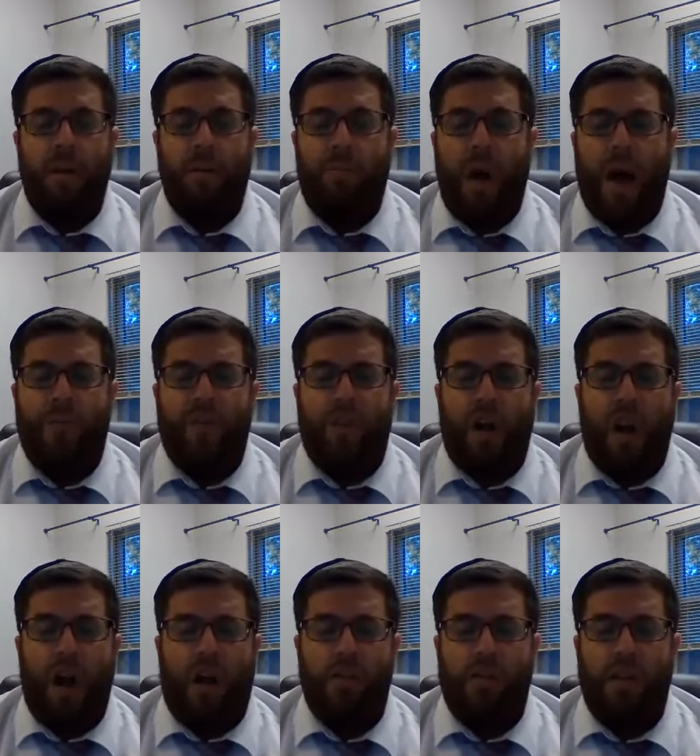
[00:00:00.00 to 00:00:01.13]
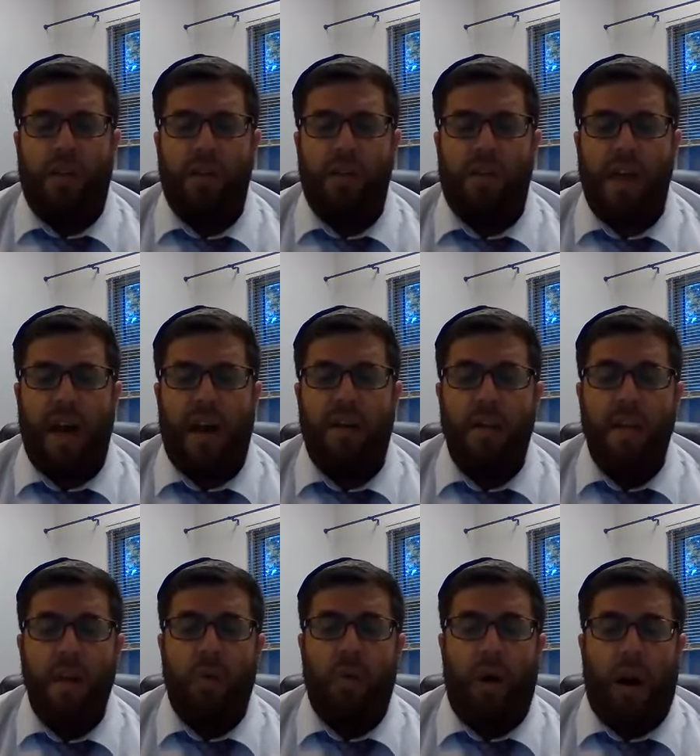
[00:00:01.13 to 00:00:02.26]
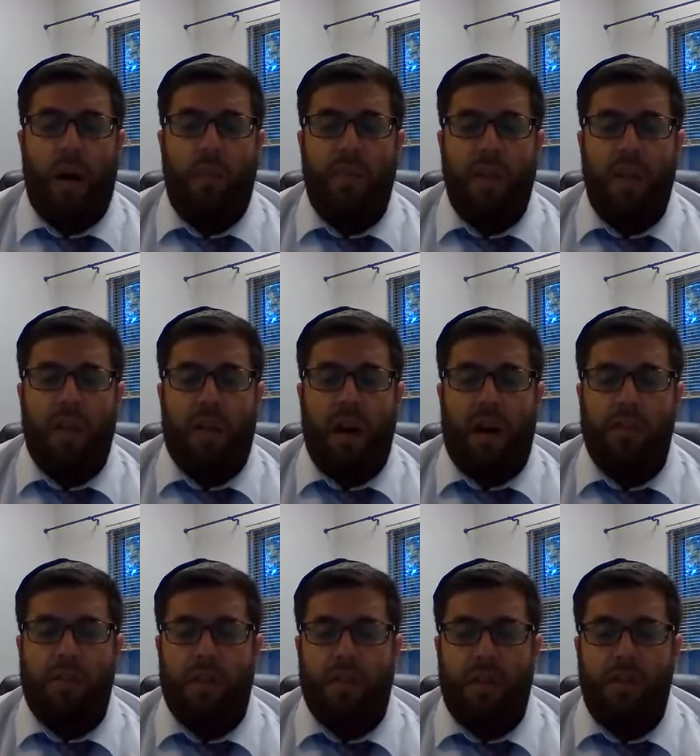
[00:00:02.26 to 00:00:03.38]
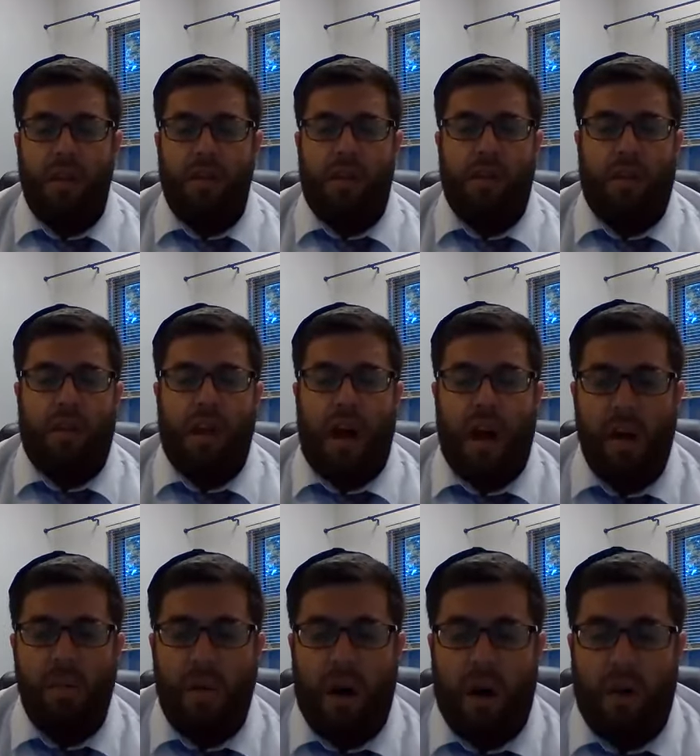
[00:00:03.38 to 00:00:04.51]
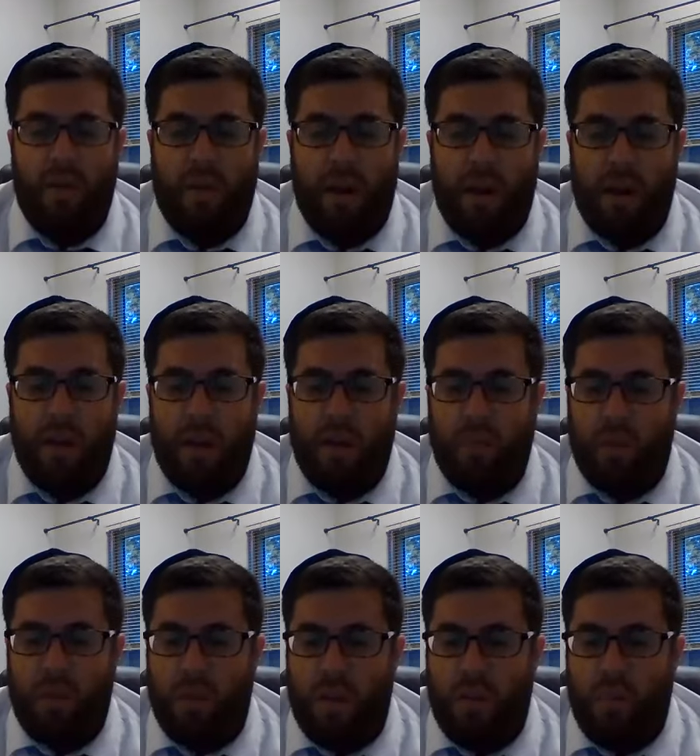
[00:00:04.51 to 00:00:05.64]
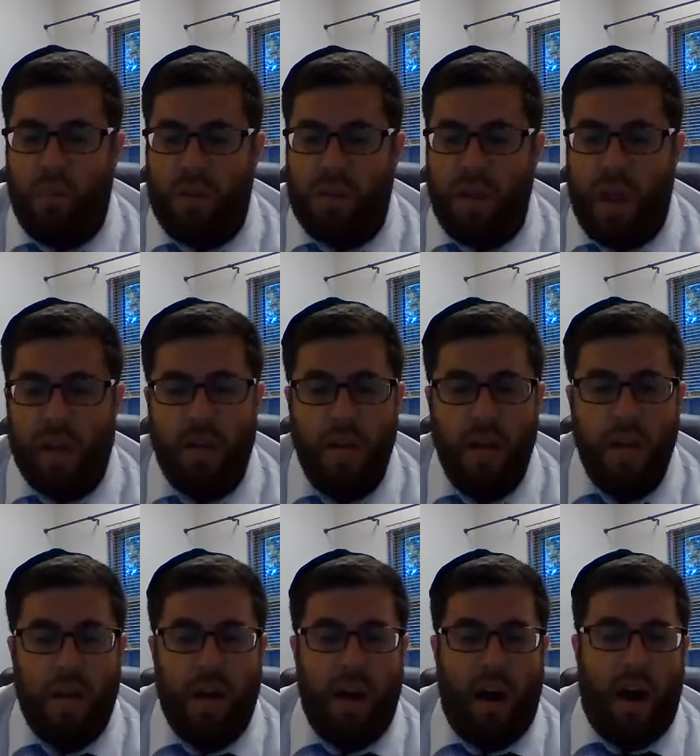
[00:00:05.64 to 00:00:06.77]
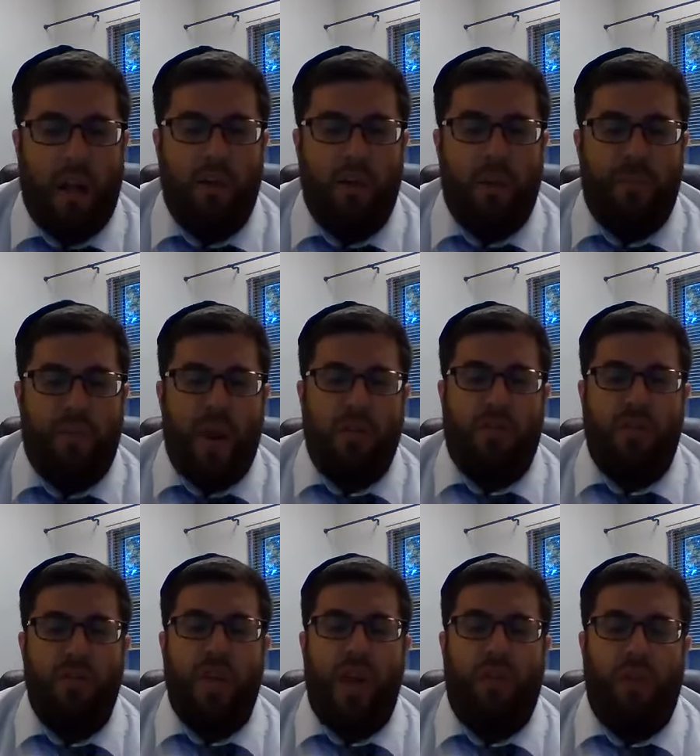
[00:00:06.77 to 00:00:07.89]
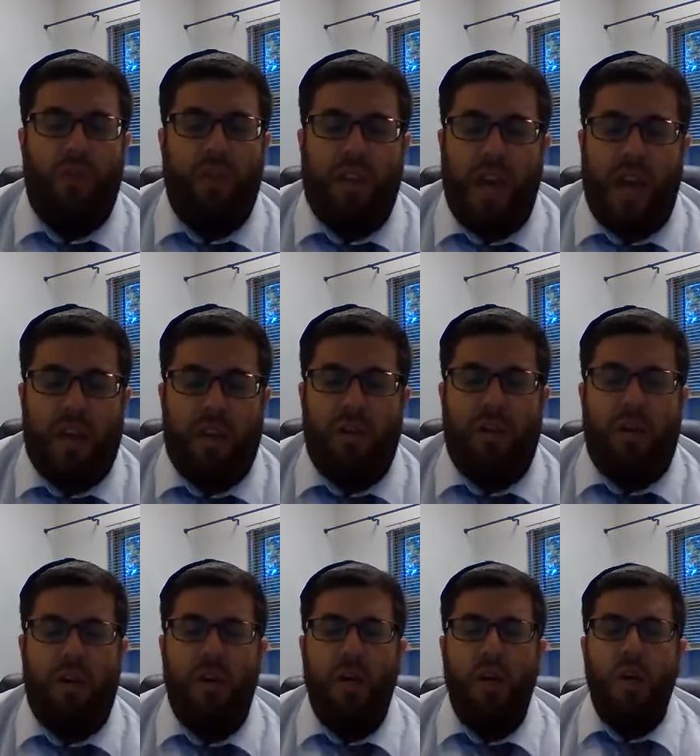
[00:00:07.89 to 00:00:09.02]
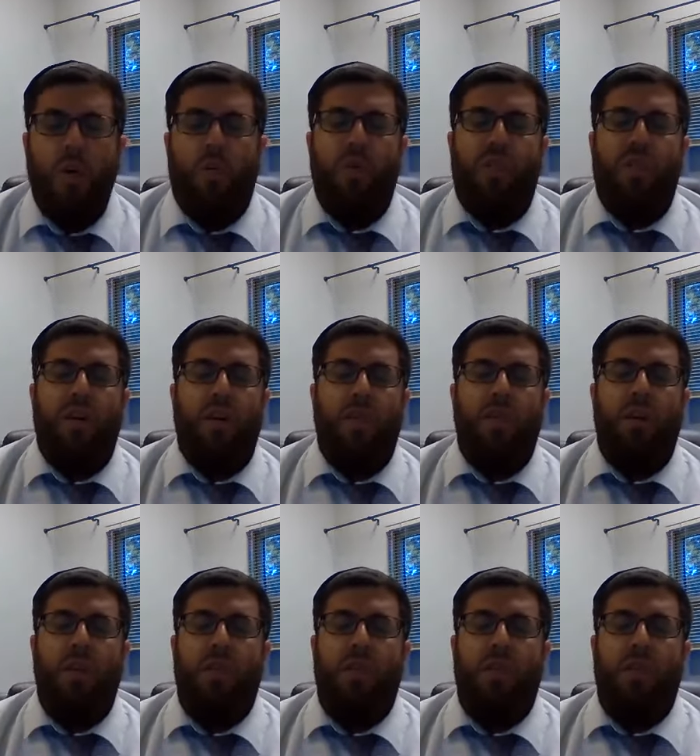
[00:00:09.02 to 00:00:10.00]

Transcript: the prophet calls it, he said, um, he calls it, this is a time of, uh, and we, we, we say, and all her oppressors have overtaken her within